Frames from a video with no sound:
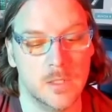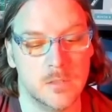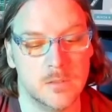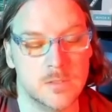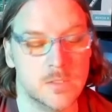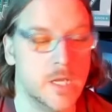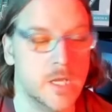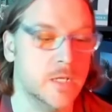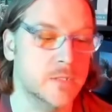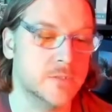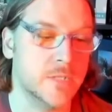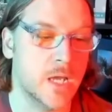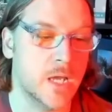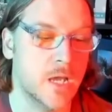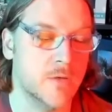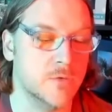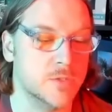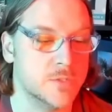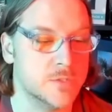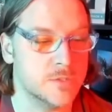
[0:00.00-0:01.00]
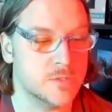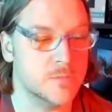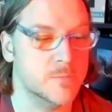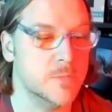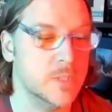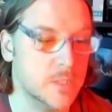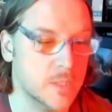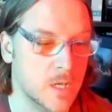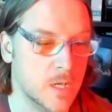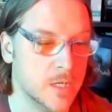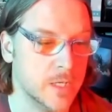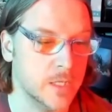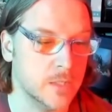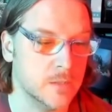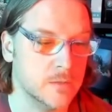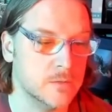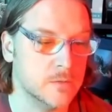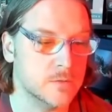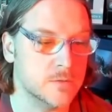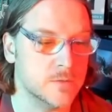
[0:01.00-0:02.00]
snakes have, which is to be
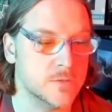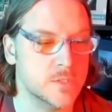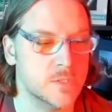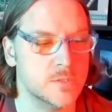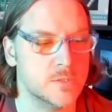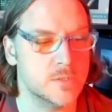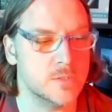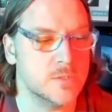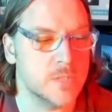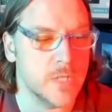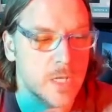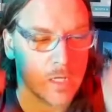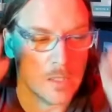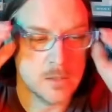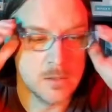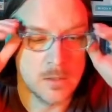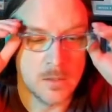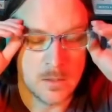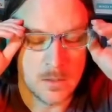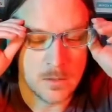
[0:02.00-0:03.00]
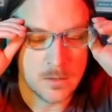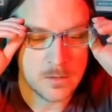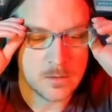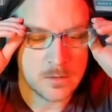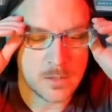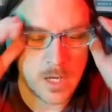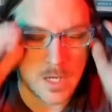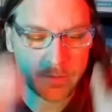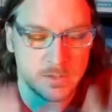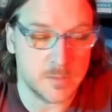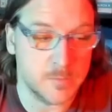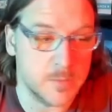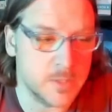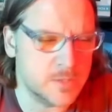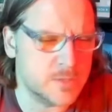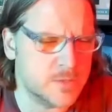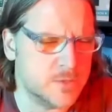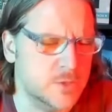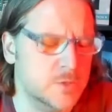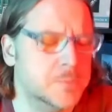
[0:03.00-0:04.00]
cunning. So Jesus is saying not to be
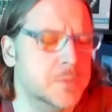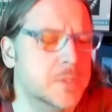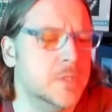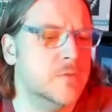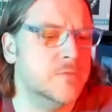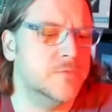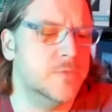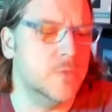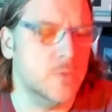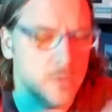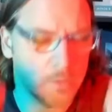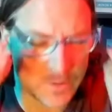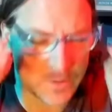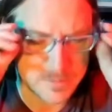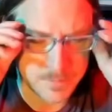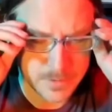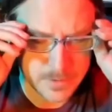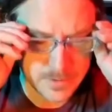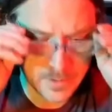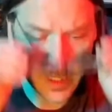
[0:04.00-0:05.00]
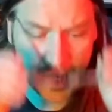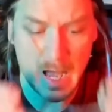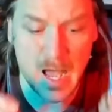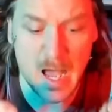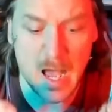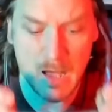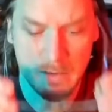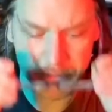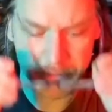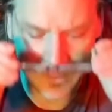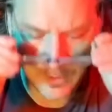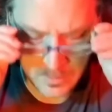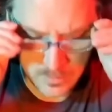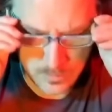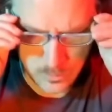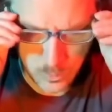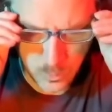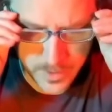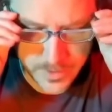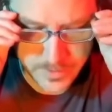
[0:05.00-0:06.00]
stupid and foolish, but to have
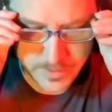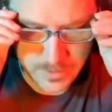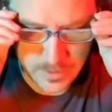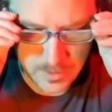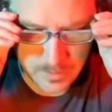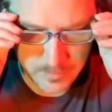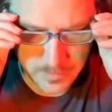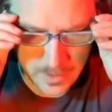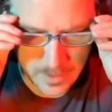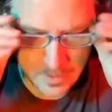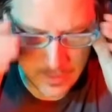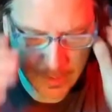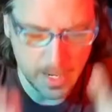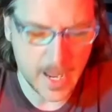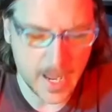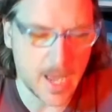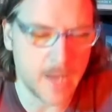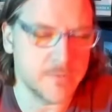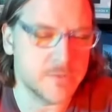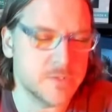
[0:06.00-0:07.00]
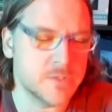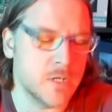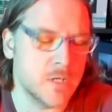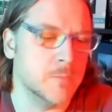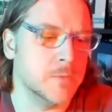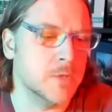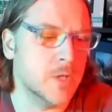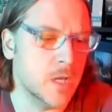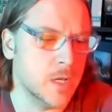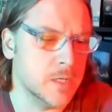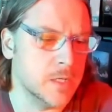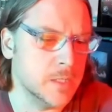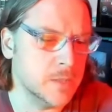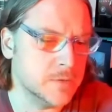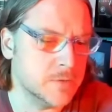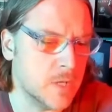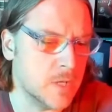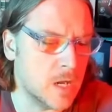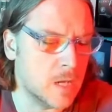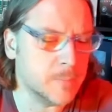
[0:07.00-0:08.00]
wisdom and to have some
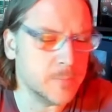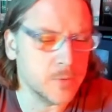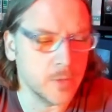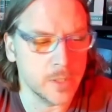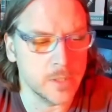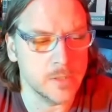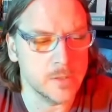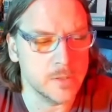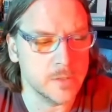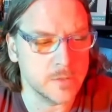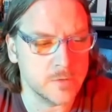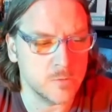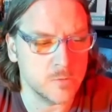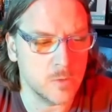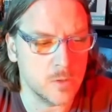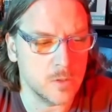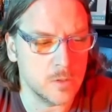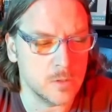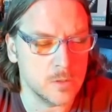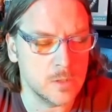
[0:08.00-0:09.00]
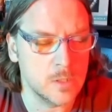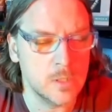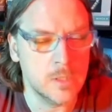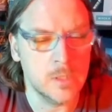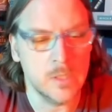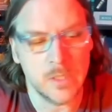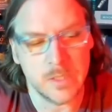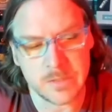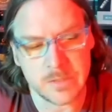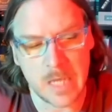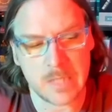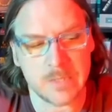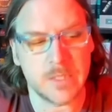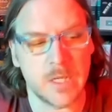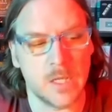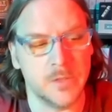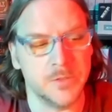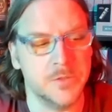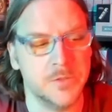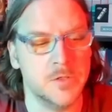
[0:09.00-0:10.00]
cunning to operate in this world. He's not
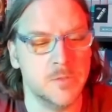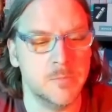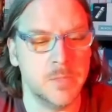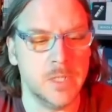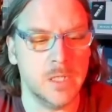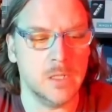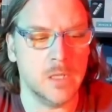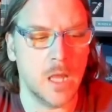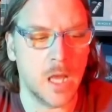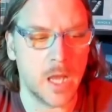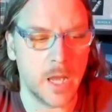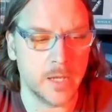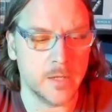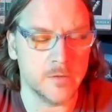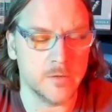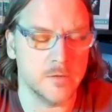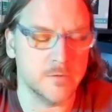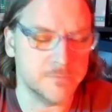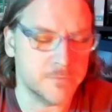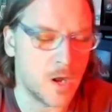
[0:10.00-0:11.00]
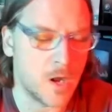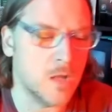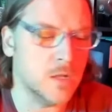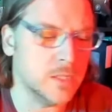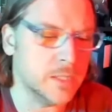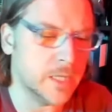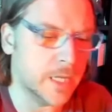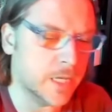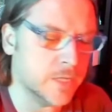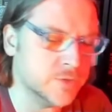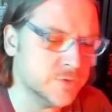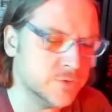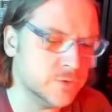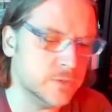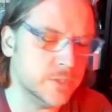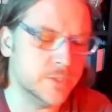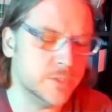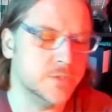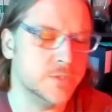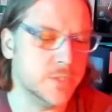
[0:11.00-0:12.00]
telling you to be like the fallen
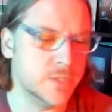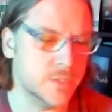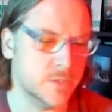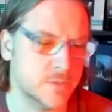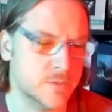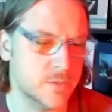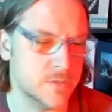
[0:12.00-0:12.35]
angel in Genesis.